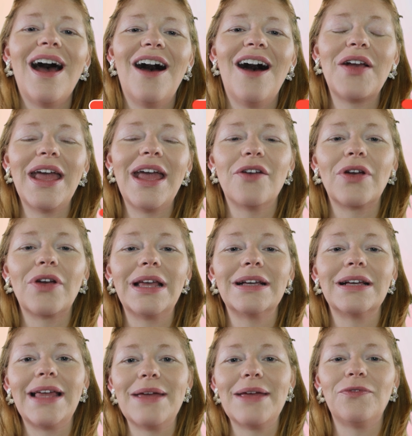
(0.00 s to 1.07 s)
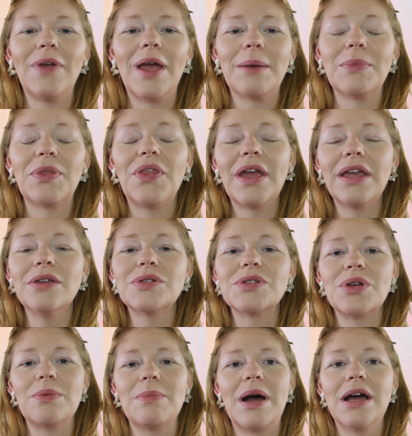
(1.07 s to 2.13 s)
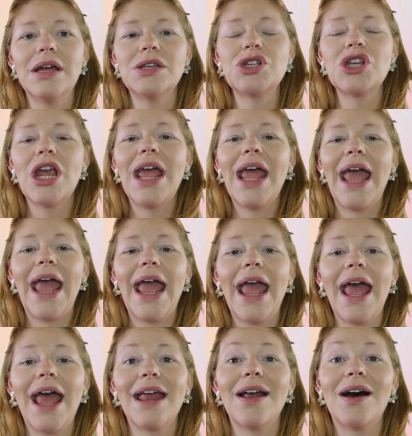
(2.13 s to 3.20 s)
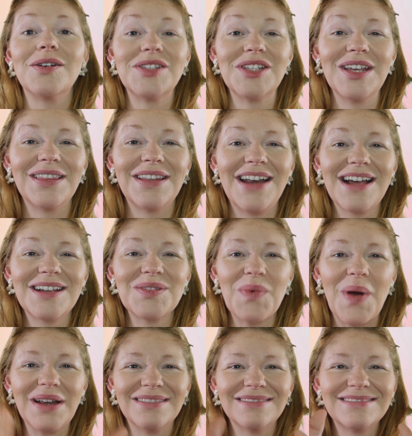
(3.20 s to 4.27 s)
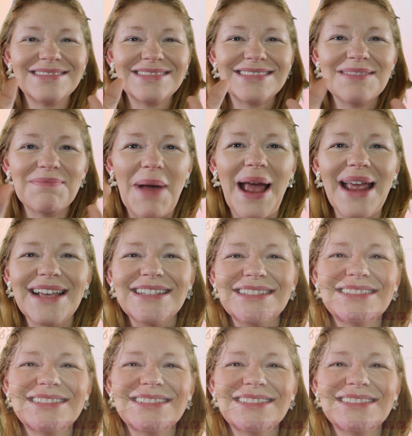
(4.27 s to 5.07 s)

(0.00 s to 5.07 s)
Okay, Glam Fam, thank you so much, and I'll see you in the next one. Bye.